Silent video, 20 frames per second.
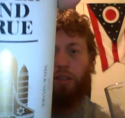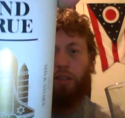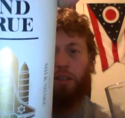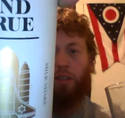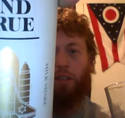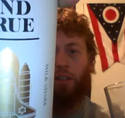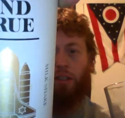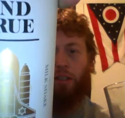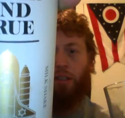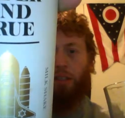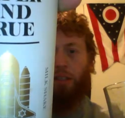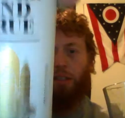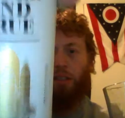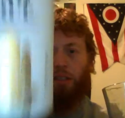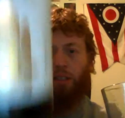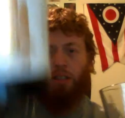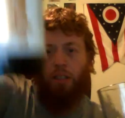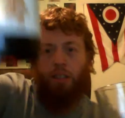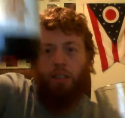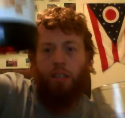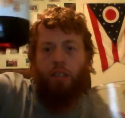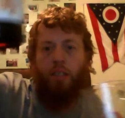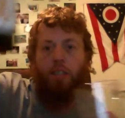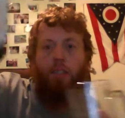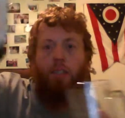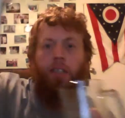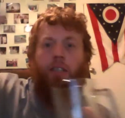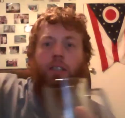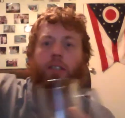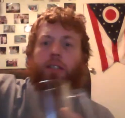
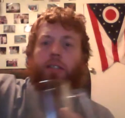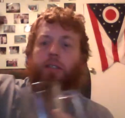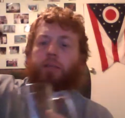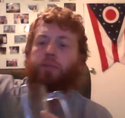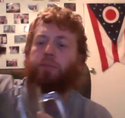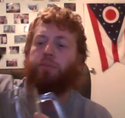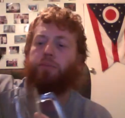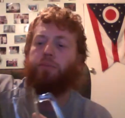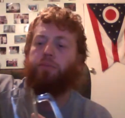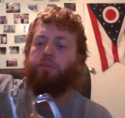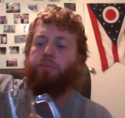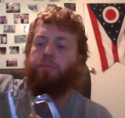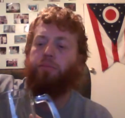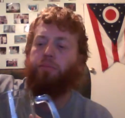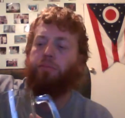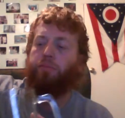(no one is talking)